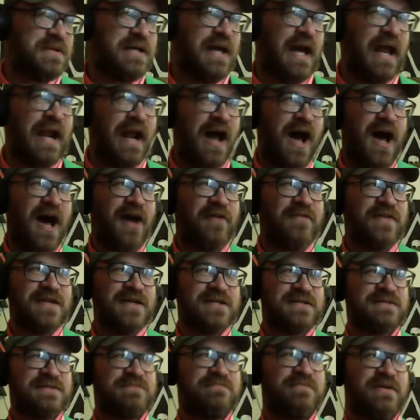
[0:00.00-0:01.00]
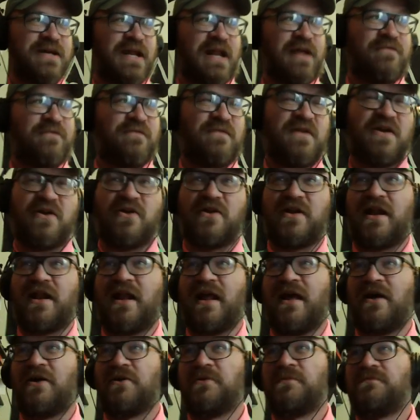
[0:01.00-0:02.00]
kind of obvious, but I figured it
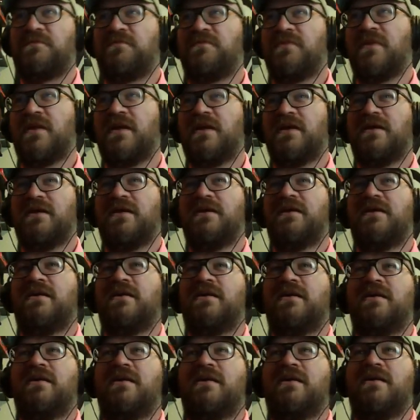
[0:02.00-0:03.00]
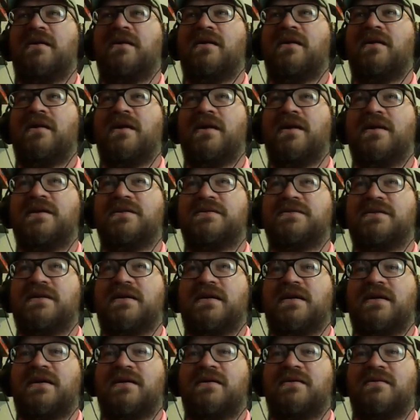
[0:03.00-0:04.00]
out. Is
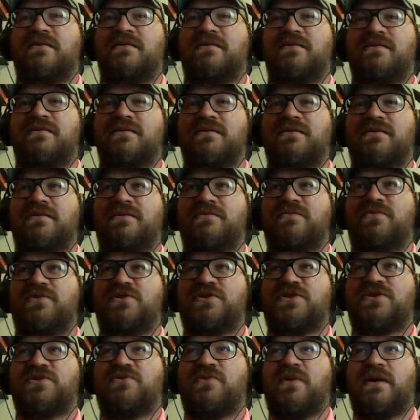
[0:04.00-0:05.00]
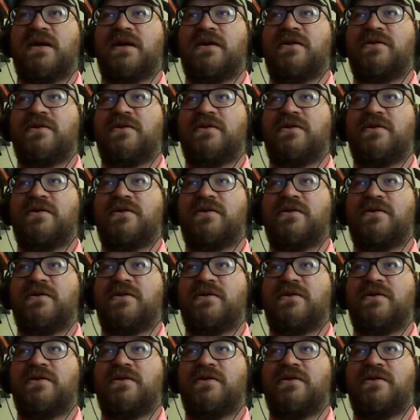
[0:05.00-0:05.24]
uh, push square